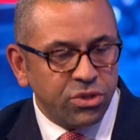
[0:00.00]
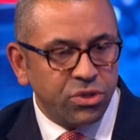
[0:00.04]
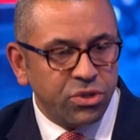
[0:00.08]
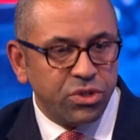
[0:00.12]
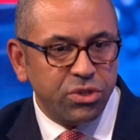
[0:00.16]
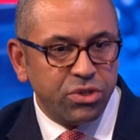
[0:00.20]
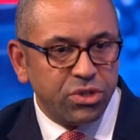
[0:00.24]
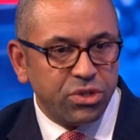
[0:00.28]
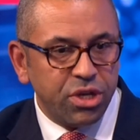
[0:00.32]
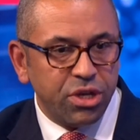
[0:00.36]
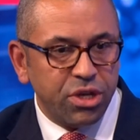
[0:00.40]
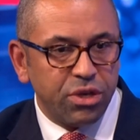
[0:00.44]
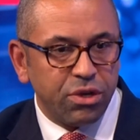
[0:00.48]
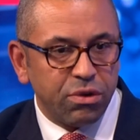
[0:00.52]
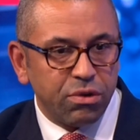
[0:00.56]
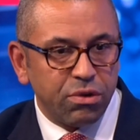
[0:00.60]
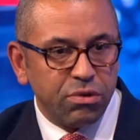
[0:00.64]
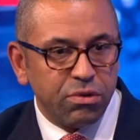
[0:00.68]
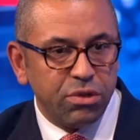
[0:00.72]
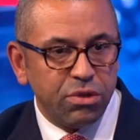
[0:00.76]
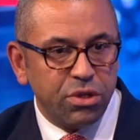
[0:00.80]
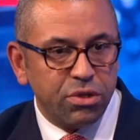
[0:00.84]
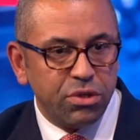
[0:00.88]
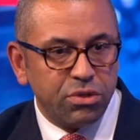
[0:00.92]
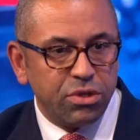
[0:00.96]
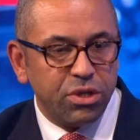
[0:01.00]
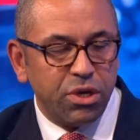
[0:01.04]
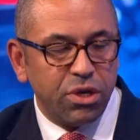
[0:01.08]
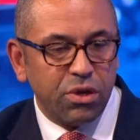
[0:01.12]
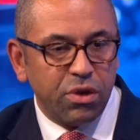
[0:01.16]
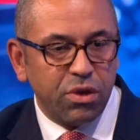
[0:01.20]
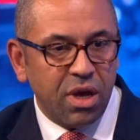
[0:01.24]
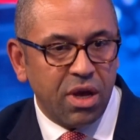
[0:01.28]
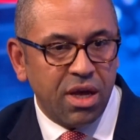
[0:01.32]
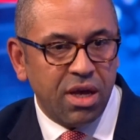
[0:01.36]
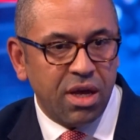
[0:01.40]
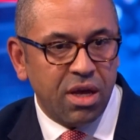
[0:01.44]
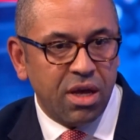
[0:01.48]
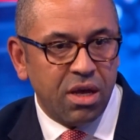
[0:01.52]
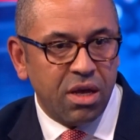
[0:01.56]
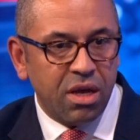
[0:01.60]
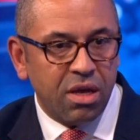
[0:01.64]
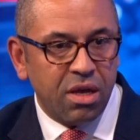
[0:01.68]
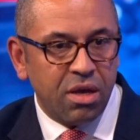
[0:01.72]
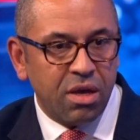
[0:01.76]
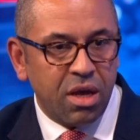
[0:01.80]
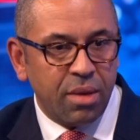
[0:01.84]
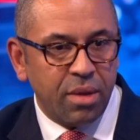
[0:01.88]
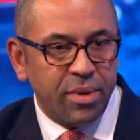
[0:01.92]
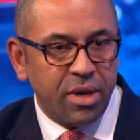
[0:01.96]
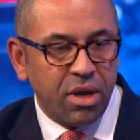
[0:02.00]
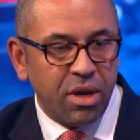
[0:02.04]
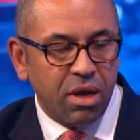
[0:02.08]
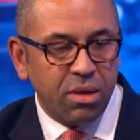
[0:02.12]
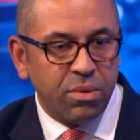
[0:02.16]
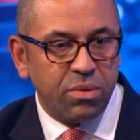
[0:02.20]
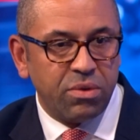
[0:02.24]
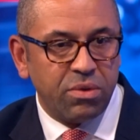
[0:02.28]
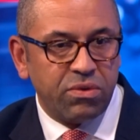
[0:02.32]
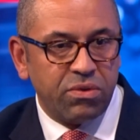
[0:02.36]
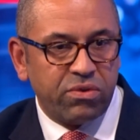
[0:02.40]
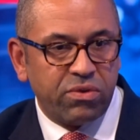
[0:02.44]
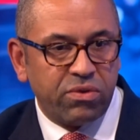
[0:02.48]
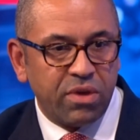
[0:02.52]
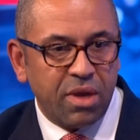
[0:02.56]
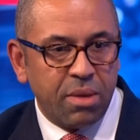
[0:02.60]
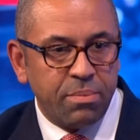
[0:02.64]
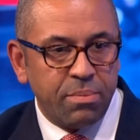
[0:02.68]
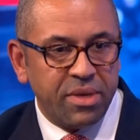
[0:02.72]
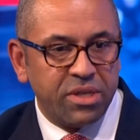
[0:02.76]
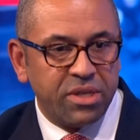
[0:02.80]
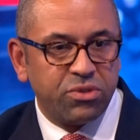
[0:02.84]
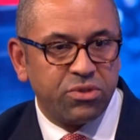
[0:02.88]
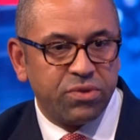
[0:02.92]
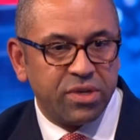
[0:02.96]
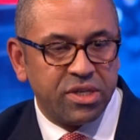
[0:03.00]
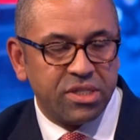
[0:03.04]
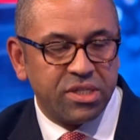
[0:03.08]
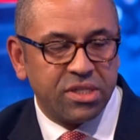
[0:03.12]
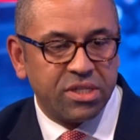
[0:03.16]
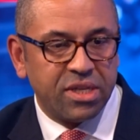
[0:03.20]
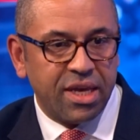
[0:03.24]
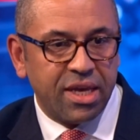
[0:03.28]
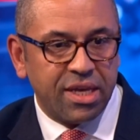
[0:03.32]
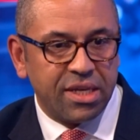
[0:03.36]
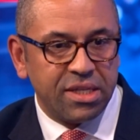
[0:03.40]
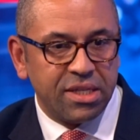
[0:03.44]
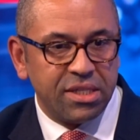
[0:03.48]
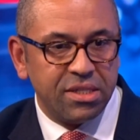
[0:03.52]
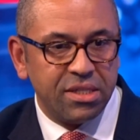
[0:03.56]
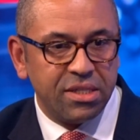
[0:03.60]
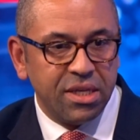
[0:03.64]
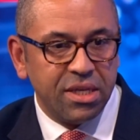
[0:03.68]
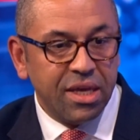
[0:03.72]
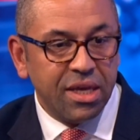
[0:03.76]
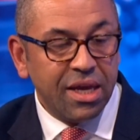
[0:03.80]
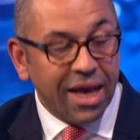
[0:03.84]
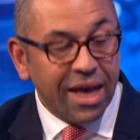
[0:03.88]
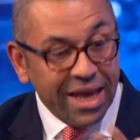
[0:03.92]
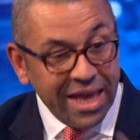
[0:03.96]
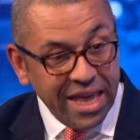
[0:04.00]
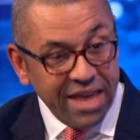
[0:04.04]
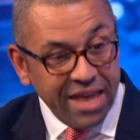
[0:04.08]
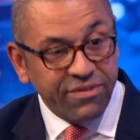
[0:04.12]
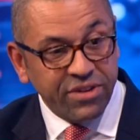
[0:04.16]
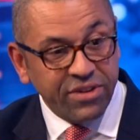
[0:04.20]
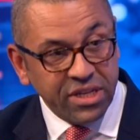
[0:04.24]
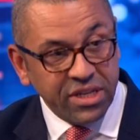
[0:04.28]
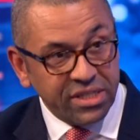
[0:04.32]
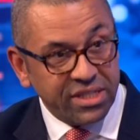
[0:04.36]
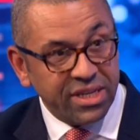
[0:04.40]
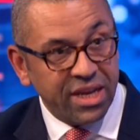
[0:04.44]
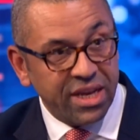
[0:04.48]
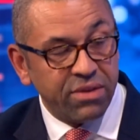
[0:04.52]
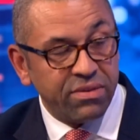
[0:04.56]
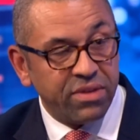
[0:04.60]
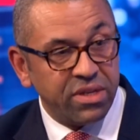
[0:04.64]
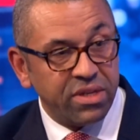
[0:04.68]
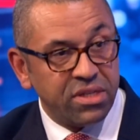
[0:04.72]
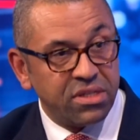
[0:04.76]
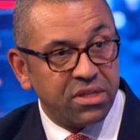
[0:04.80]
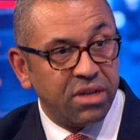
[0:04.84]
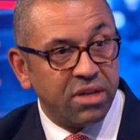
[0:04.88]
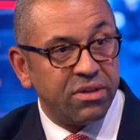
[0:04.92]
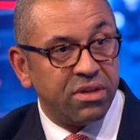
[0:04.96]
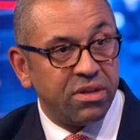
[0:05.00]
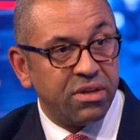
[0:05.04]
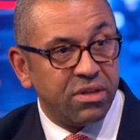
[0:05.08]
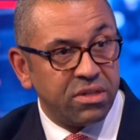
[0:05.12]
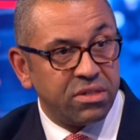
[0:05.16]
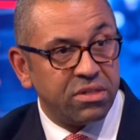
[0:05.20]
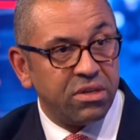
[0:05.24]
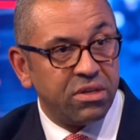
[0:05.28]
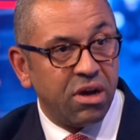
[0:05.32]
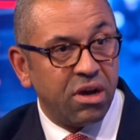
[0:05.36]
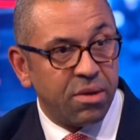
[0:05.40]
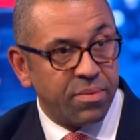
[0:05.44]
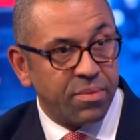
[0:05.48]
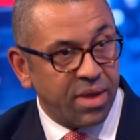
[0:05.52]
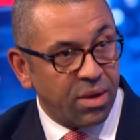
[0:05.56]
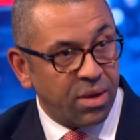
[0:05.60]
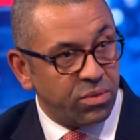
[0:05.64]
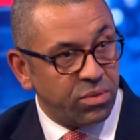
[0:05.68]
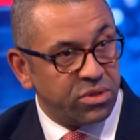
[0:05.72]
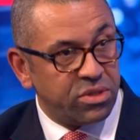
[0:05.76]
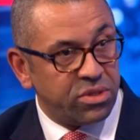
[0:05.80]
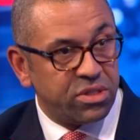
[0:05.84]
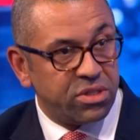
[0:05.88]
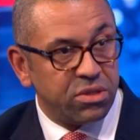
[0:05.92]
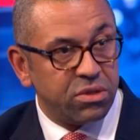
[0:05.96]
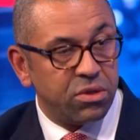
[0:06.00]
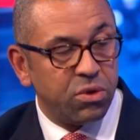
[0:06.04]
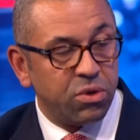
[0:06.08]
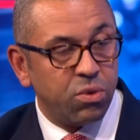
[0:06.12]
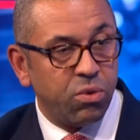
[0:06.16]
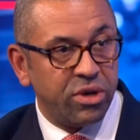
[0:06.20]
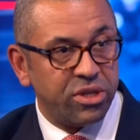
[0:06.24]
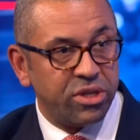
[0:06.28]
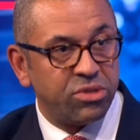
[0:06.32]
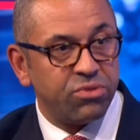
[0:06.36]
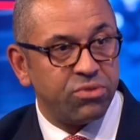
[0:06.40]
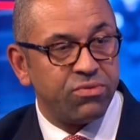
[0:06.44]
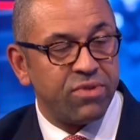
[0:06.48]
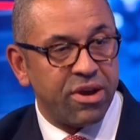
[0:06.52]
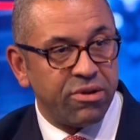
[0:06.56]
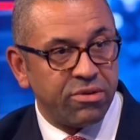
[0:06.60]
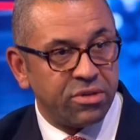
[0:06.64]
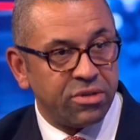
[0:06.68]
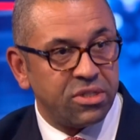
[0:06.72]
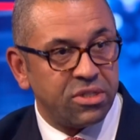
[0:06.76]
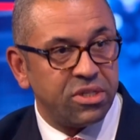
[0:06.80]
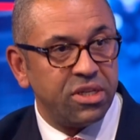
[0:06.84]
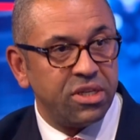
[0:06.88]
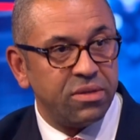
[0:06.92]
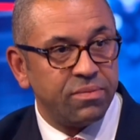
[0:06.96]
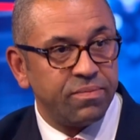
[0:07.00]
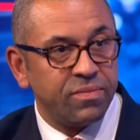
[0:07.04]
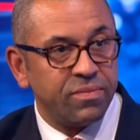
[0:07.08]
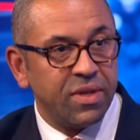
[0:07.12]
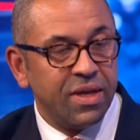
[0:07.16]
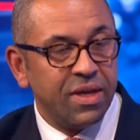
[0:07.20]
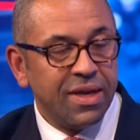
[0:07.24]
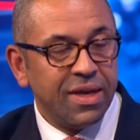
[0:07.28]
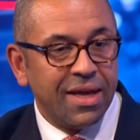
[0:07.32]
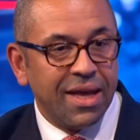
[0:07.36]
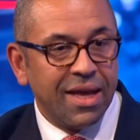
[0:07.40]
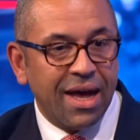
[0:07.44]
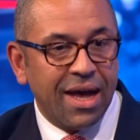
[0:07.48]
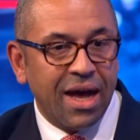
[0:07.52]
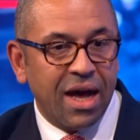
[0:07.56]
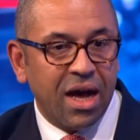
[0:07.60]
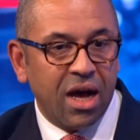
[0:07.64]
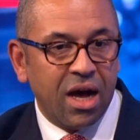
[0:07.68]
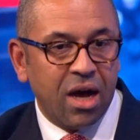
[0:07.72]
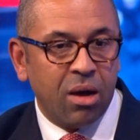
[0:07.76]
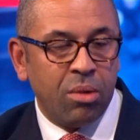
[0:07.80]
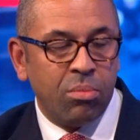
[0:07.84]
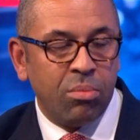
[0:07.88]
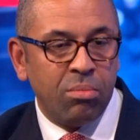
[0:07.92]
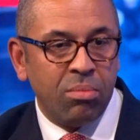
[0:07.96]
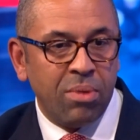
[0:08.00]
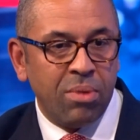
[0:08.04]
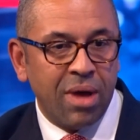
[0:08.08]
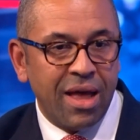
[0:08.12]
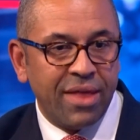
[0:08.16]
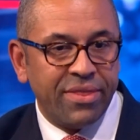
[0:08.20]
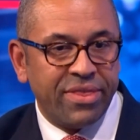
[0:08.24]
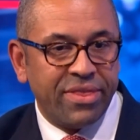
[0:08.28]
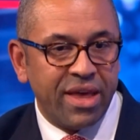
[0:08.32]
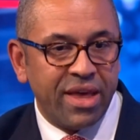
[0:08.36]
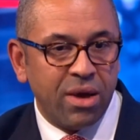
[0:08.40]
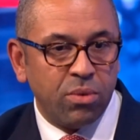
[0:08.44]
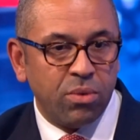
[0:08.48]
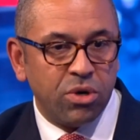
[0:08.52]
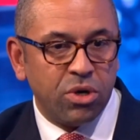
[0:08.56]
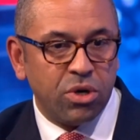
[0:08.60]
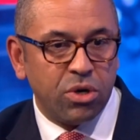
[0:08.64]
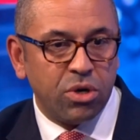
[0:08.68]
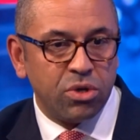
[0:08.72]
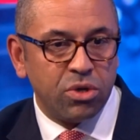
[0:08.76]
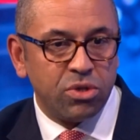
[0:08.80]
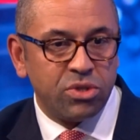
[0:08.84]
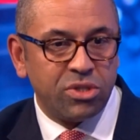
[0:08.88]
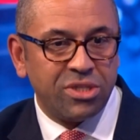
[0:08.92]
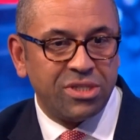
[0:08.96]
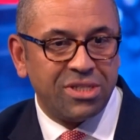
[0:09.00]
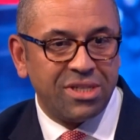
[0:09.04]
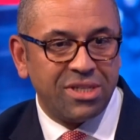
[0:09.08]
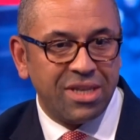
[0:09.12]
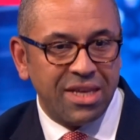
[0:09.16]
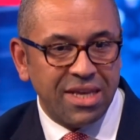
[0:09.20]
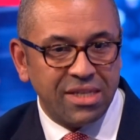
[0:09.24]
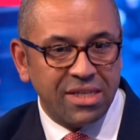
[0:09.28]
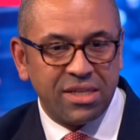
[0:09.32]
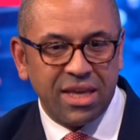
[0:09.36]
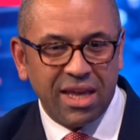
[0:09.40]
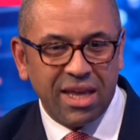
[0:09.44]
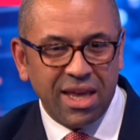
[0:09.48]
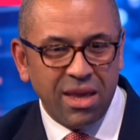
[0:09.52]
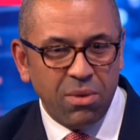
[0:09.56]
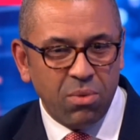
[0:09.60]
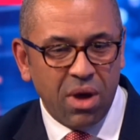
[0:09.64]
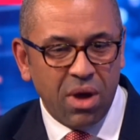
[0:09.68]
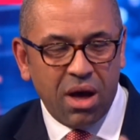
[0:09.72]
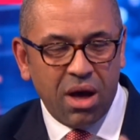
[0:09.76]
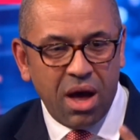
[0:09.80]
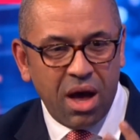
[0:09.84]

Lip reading: And you do. I was a mixed-race kid. Even in South East London at the time, that was still quite a rarity. There was teasing.